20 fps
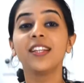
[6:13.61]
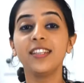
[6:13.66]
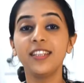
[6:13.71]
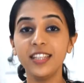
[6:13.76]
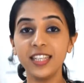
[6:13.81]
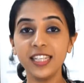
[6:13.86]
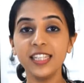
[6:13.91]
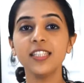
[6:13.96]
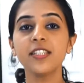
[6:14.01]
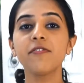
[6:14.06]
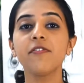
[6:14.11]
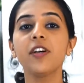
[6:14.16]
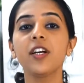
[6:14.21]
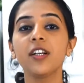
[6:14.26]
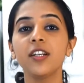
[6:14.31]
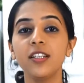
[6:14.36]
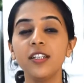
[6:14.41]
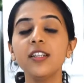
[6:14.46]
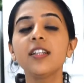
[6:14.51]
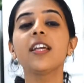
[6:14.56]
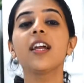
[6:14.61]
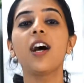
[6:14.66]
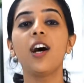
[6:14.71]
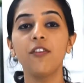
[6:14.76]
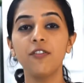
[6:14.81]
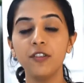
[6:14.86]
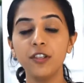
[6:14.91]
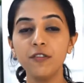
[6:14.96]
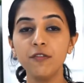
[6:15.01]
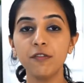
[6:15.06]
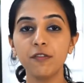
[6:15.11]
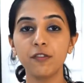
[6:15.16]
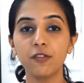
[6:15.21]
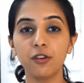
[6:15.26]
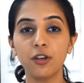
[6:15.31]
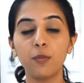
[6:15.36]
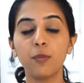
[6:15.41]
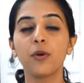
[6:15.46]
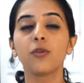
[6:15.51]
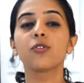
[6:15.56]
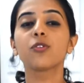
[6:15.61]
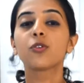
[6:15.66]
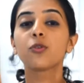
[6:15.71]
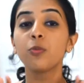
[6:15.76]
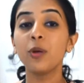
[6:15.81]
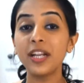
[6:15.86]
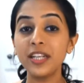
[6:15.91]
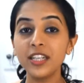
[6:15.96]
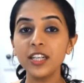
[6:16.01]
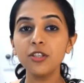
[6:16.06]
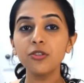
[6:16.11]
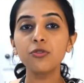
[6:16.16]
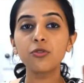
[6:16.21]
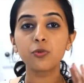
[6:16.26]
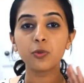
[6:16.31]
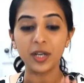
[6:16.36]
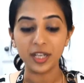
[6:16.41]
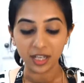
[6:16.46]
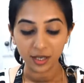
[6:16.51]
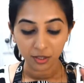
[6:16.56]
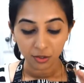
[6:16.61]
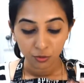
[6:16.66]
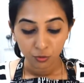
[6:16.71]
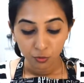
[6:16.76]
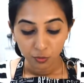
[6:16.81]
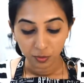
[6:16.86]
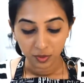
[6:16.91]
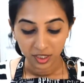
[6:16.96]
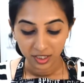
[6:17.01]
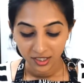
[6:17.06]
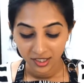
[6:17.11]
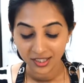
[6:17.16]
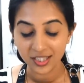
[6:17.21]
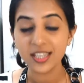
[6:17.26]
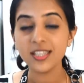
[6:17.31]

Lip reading: These were in the oven for about 20 to 22 minutes.